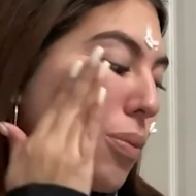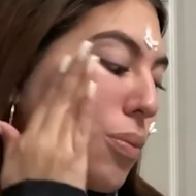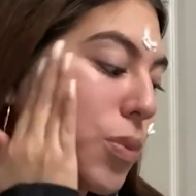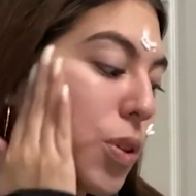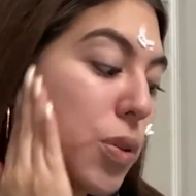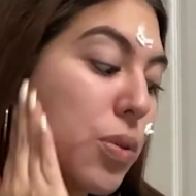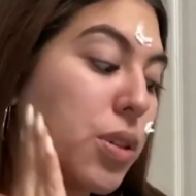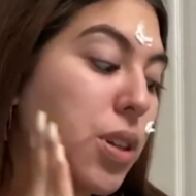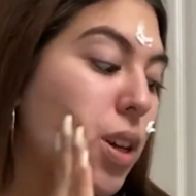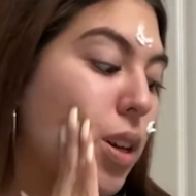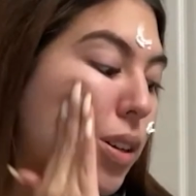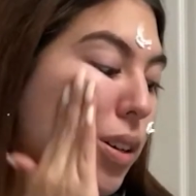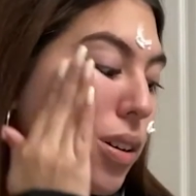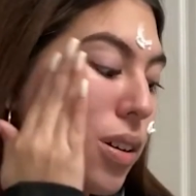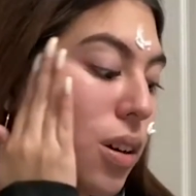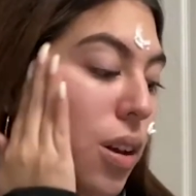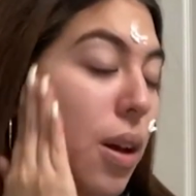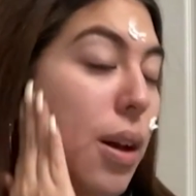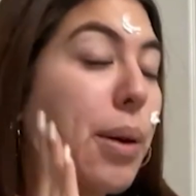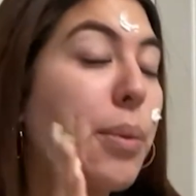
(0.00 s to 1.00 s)

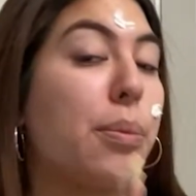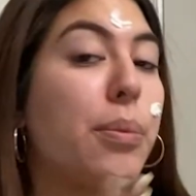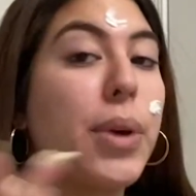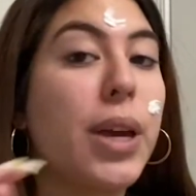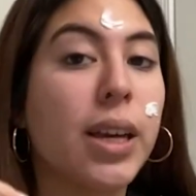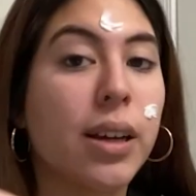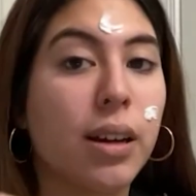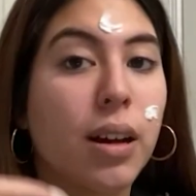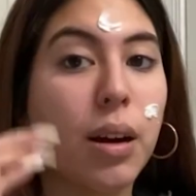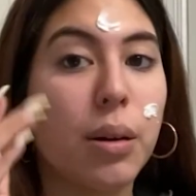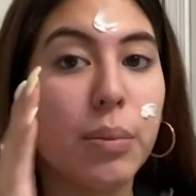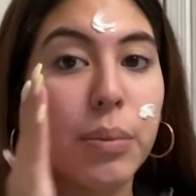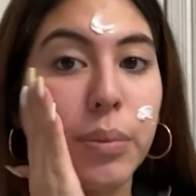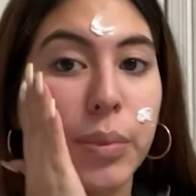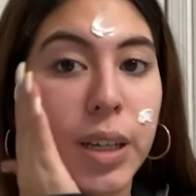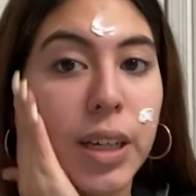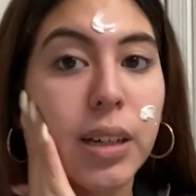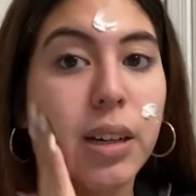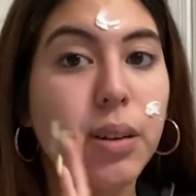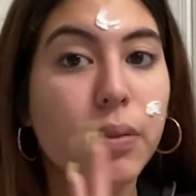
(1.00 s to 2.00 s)
Music, makeup.
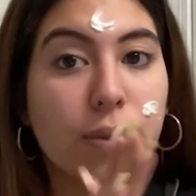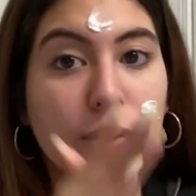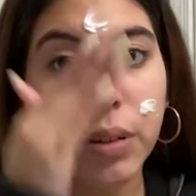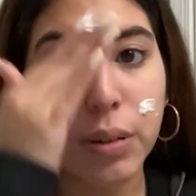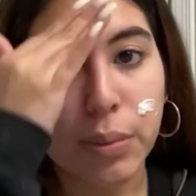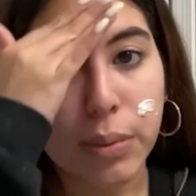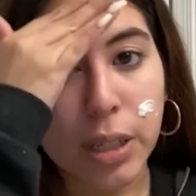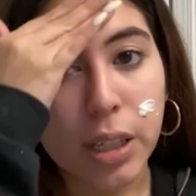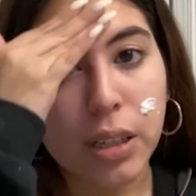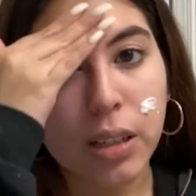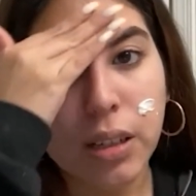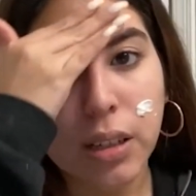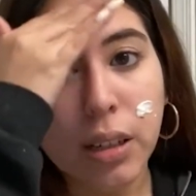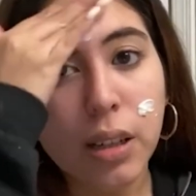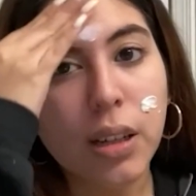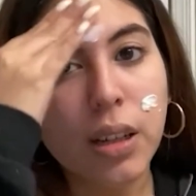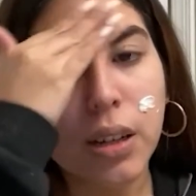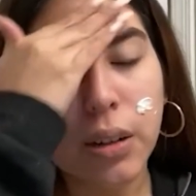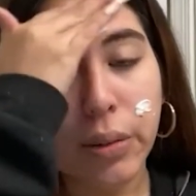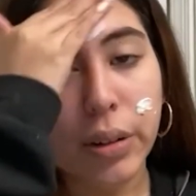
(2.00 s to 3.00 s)
Makeup for me,
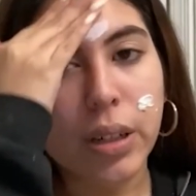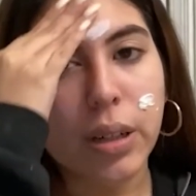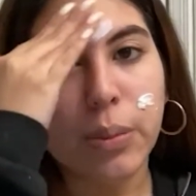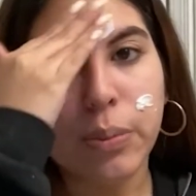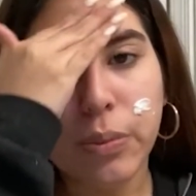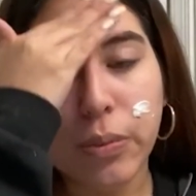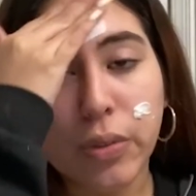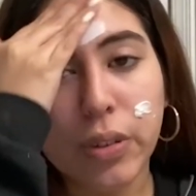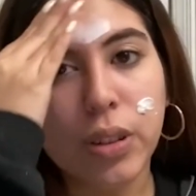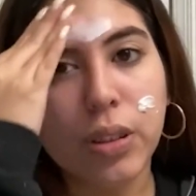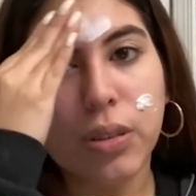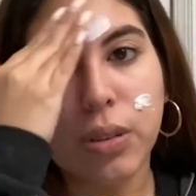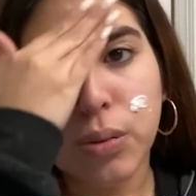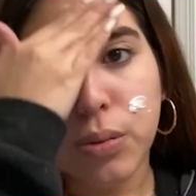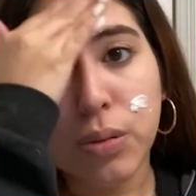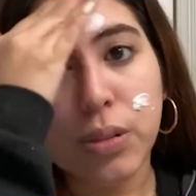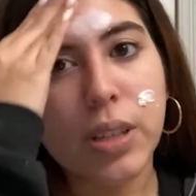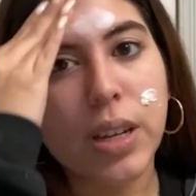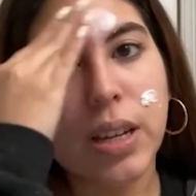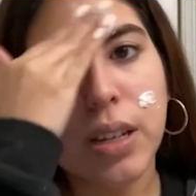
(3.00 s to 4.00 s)
when I'm like
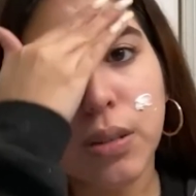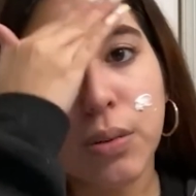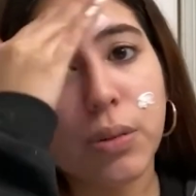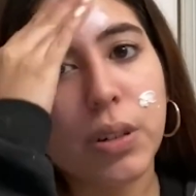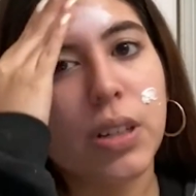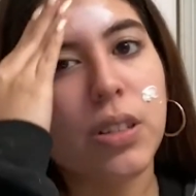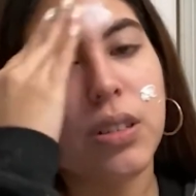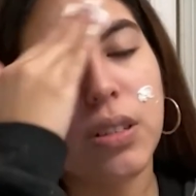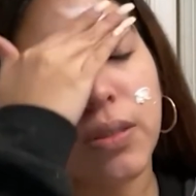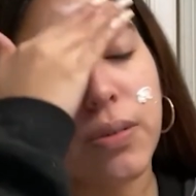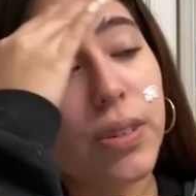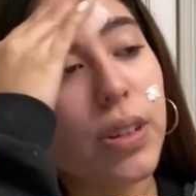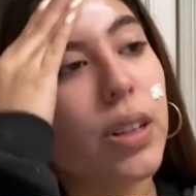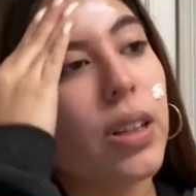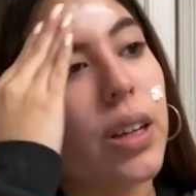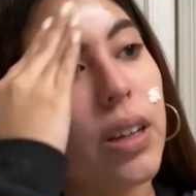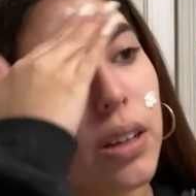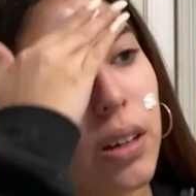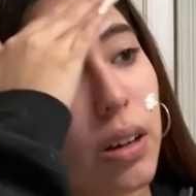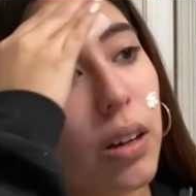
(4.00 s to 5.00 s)
those days where I just feel
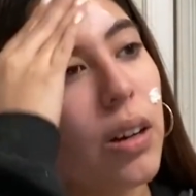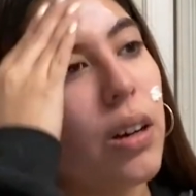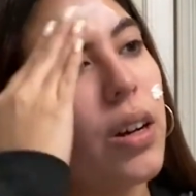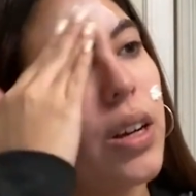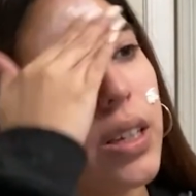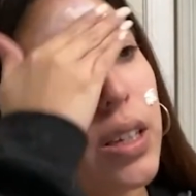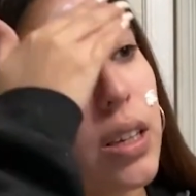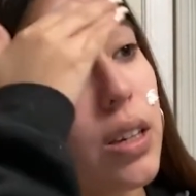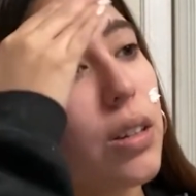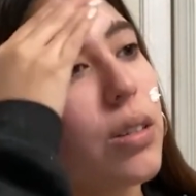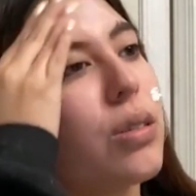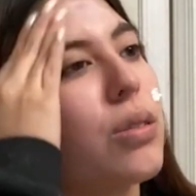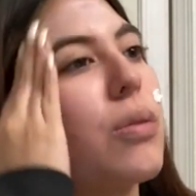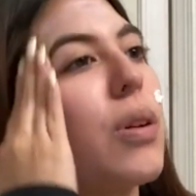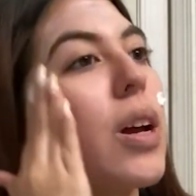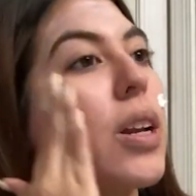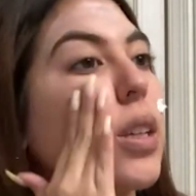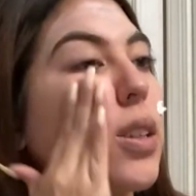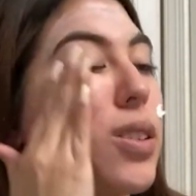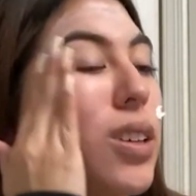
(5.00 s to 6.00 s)
like, oh, I can't
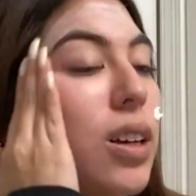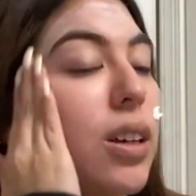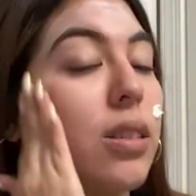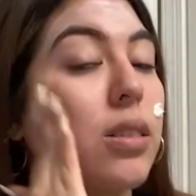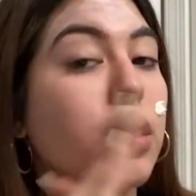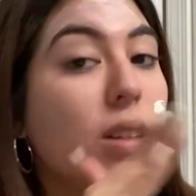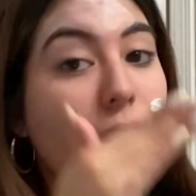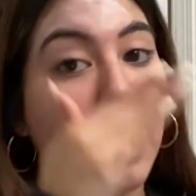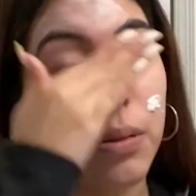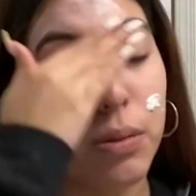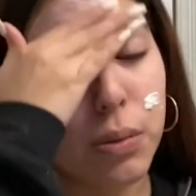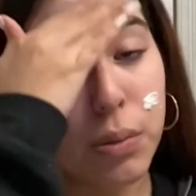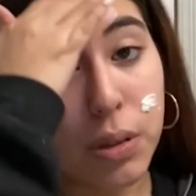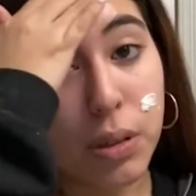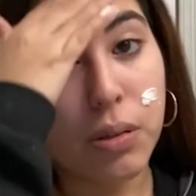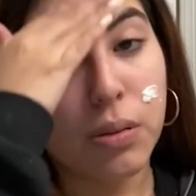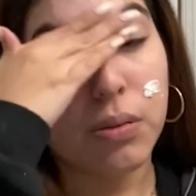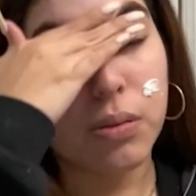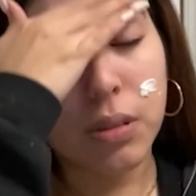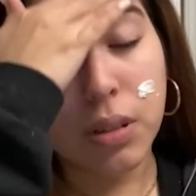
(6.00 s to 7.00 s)
do anything. Today was one
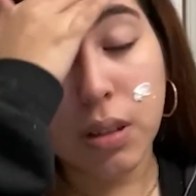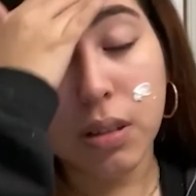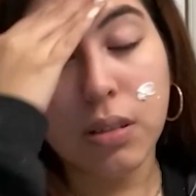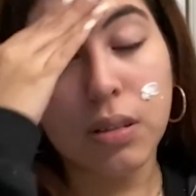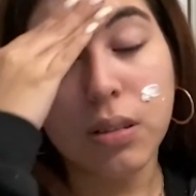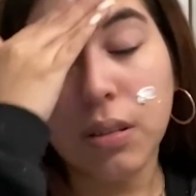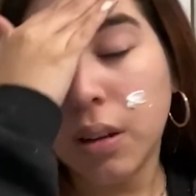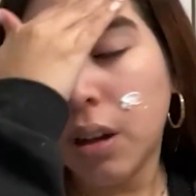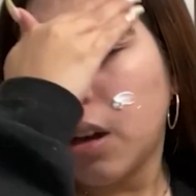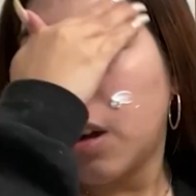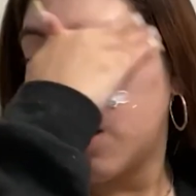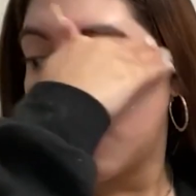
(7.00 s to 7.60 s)
of those days.